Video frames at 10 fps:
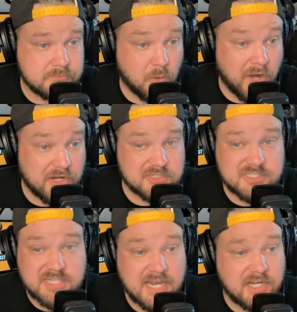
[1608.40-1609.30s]
while you're
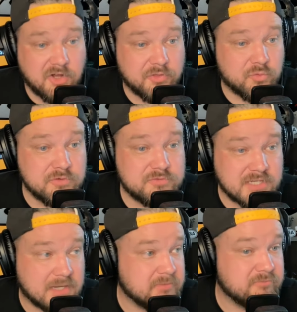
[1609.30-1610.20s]
standing on the
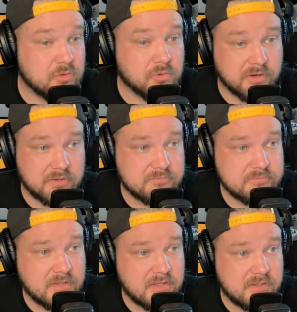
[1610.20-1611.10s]
rooftop in Florida
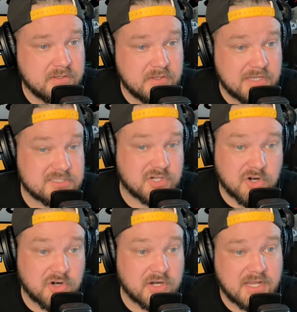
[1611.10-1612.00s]
as a
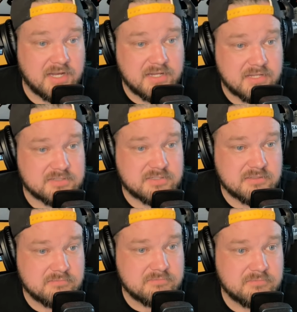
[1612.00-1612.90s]
hurricane hits
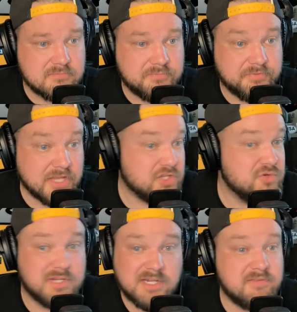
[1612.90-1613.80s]
that
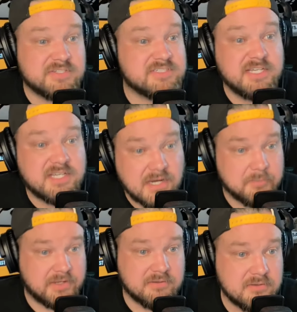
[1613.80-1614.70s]
you didn't even see
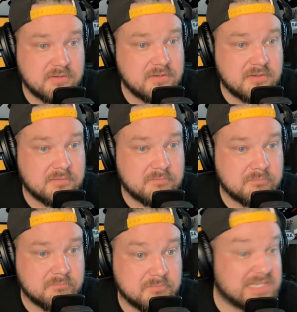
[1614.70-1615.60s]
coming,
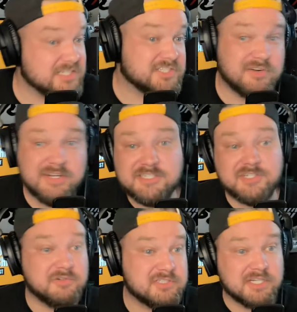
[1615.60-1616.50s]
because there is
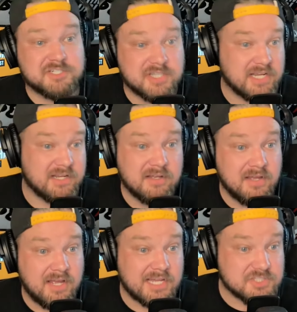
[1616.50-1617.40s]
no such thing
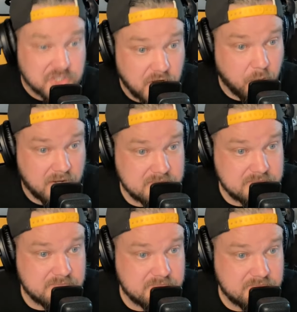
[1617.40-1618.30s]
as Noah.
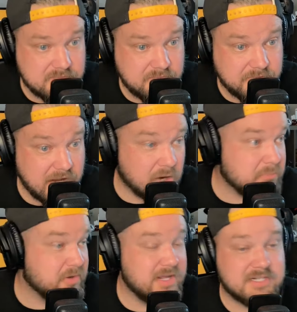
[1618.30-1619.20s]
They aren't
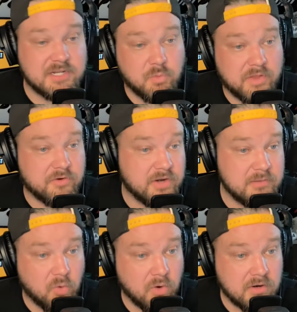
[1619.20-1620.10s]
predicting weather
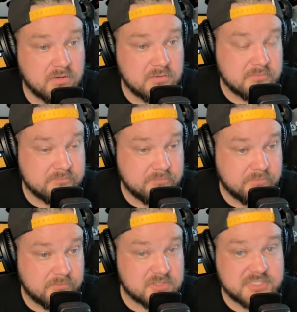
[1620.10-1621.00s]
anymore.
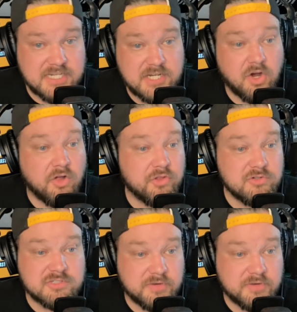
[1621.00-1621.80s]
They're sending all those